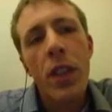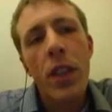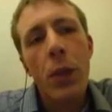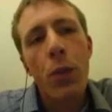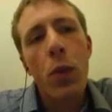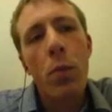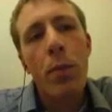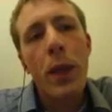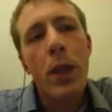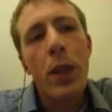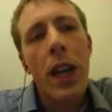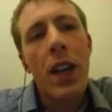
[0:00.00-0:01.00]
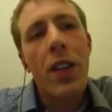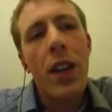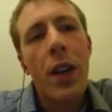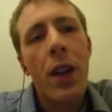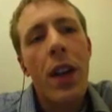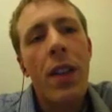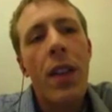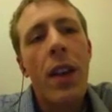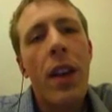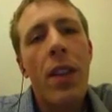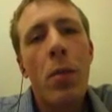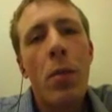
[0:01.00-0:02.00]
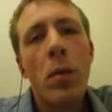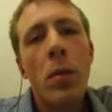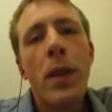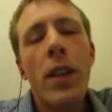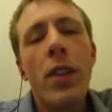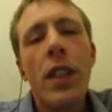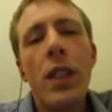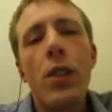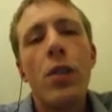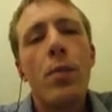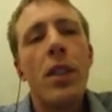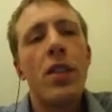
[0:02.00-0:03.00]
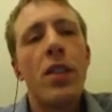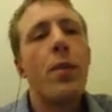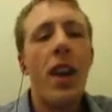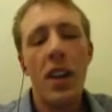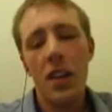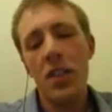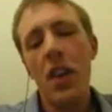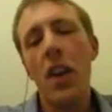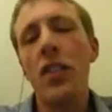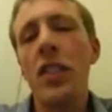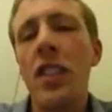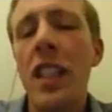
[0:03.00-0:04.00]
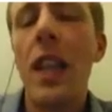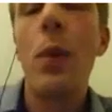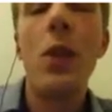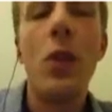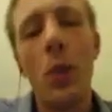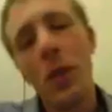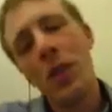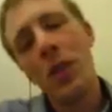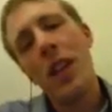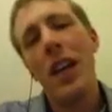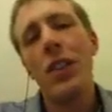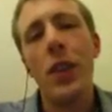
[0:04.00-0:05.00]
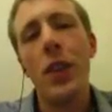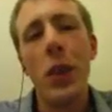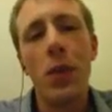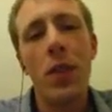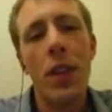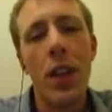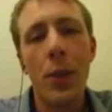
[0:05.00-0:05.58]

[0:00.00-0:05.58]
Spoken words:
it won't build anything at the moment because I need to specify the task that I want to execute.